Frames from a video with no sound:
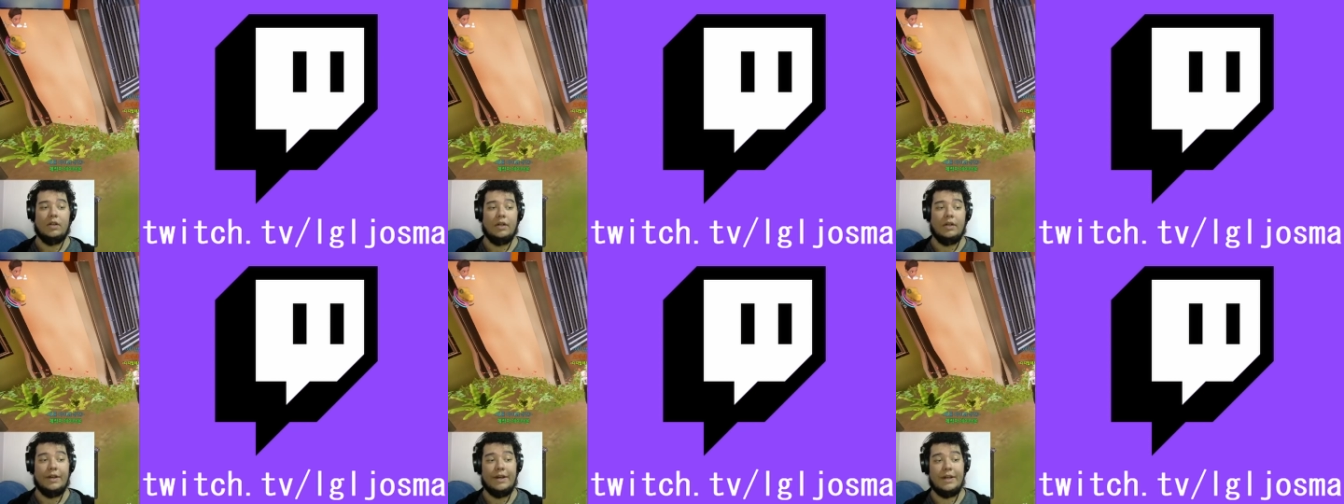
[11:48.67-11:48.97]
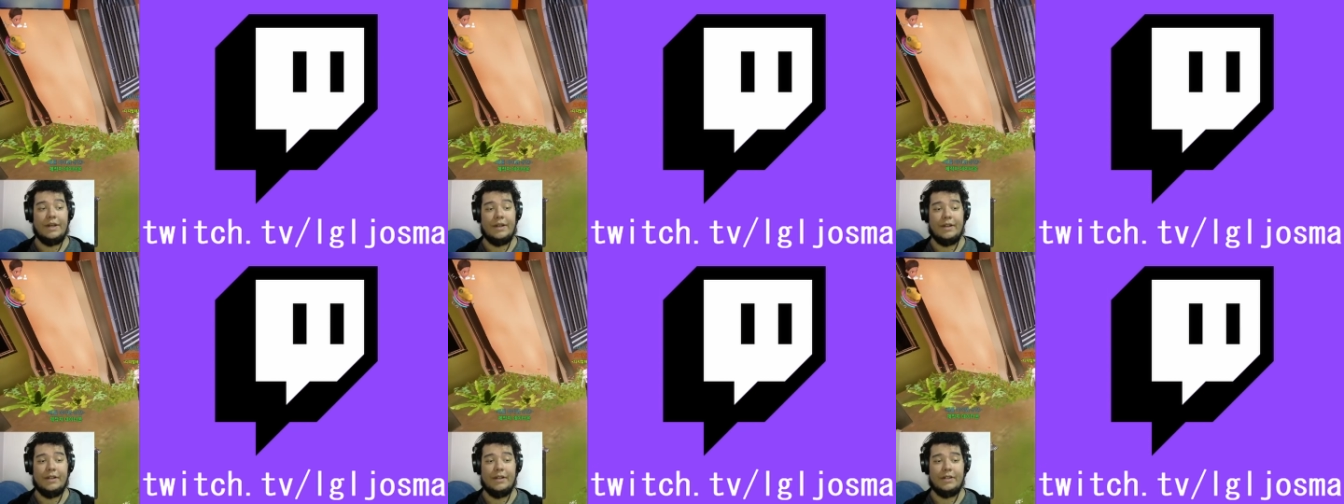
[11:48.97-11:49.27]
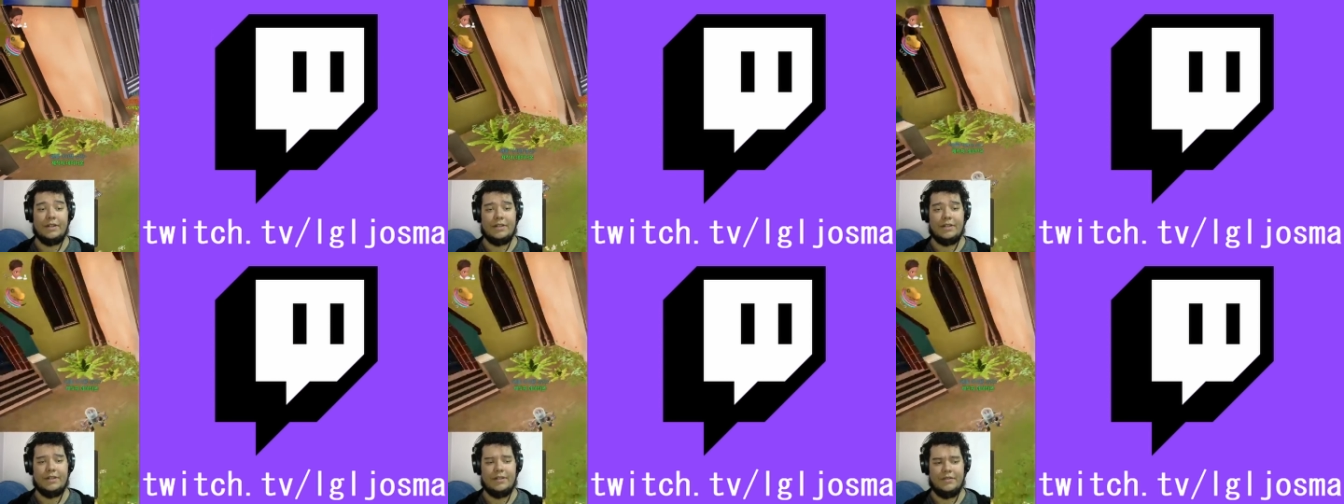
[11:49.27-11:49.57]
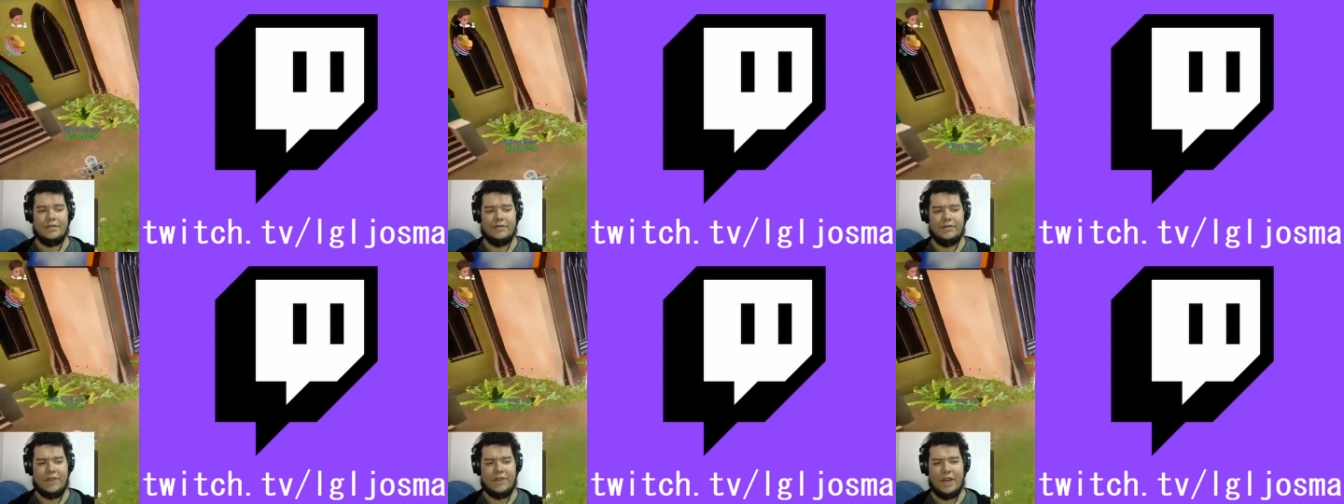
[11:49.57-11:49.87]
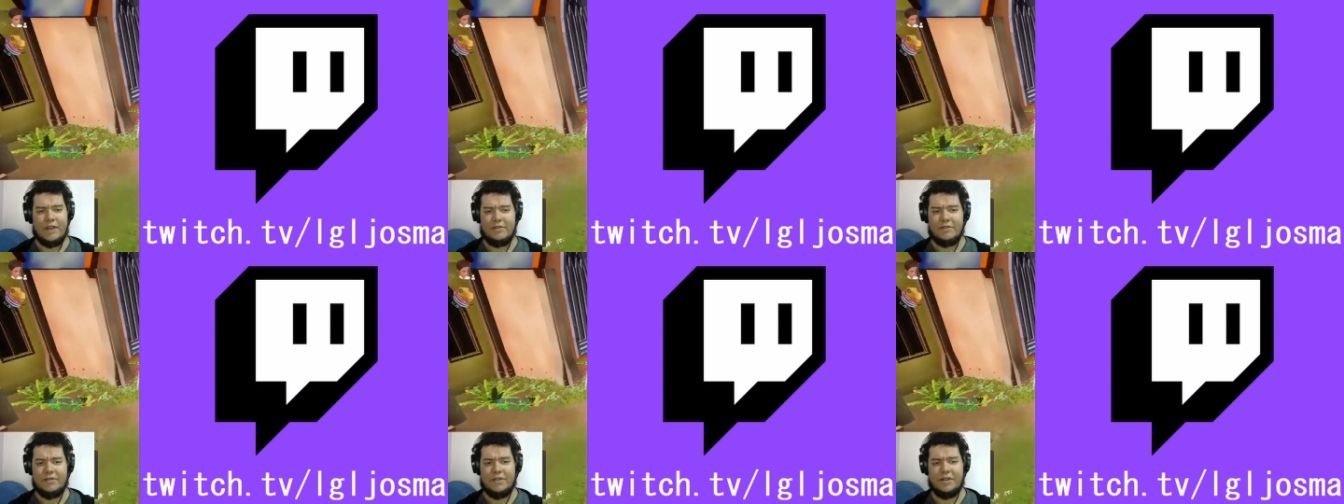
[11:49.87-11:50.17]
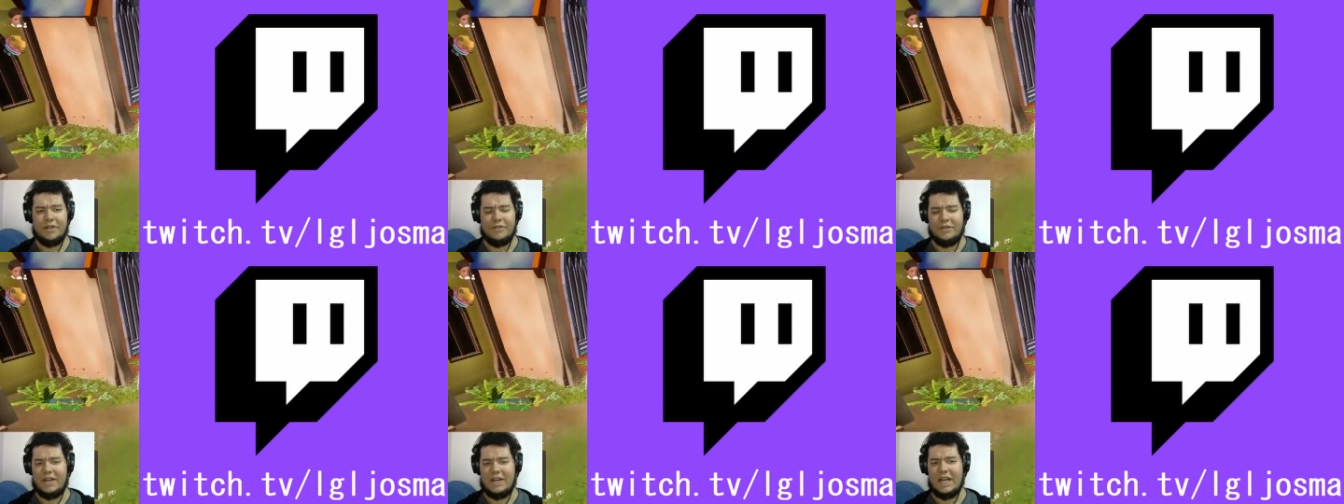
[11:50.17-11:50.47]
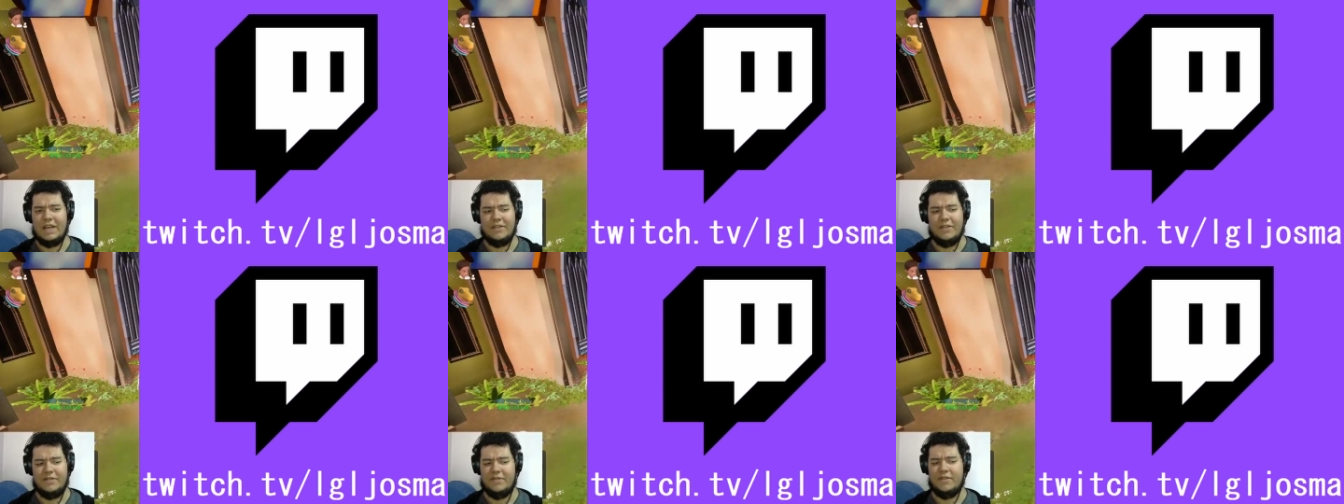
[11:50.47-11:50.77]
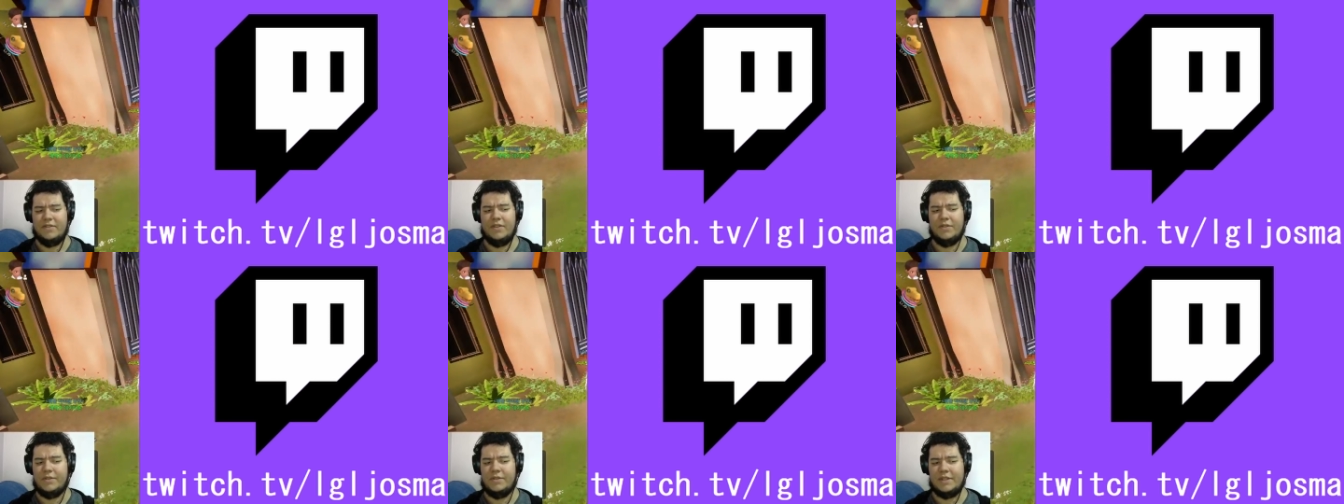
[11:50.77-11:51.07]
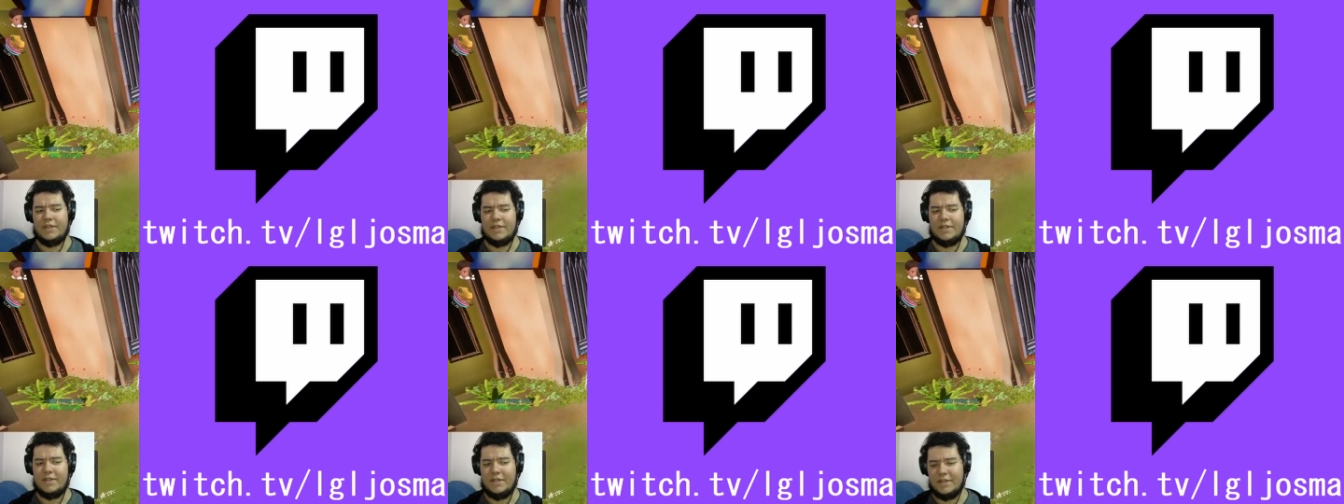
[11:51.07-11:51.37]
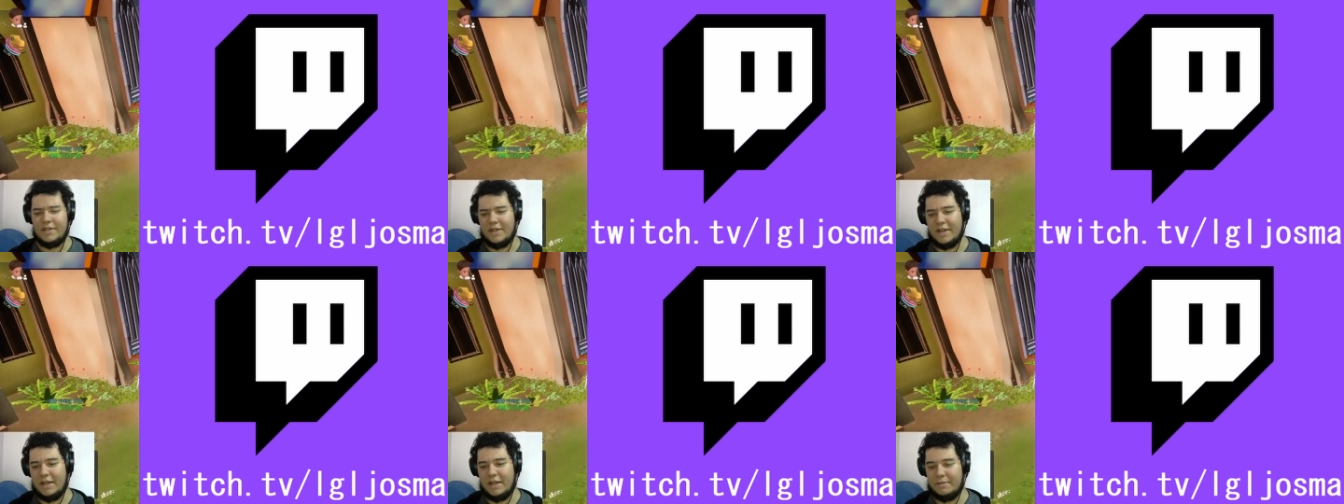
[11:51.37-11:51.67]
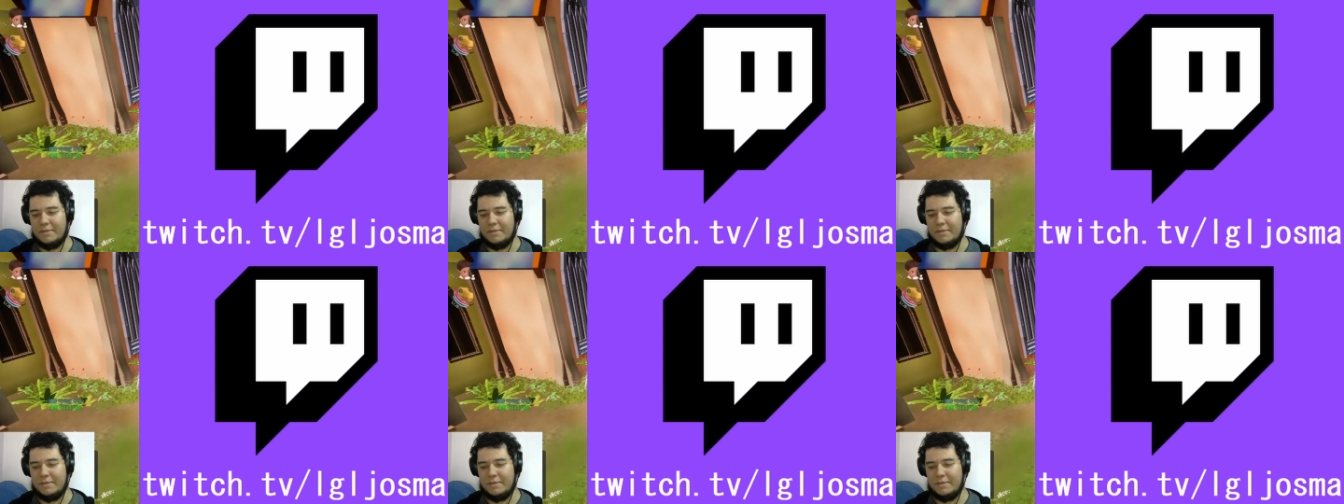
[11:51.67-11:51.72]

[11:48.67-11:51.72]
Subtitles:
and it's 5:45 UTC time,